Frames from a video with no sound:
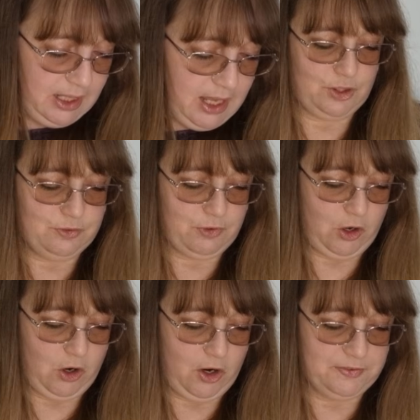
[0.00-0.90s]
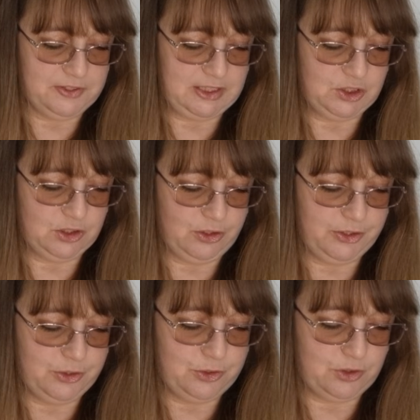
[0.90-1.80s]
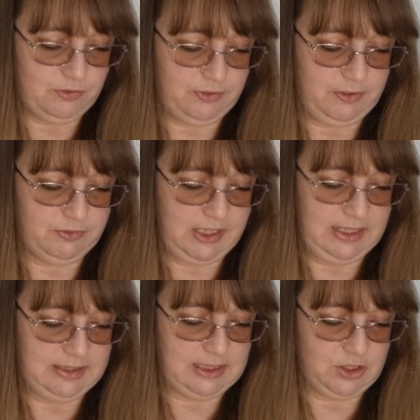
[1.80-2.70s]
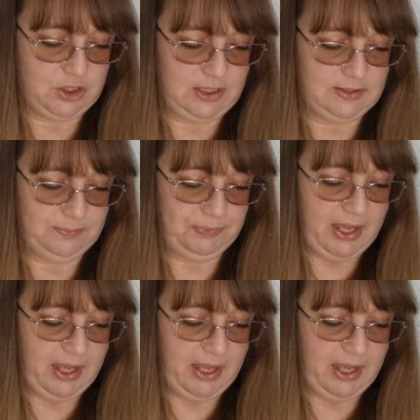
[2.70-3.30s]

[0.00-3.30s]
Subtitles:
So far I've stitched 915 stitches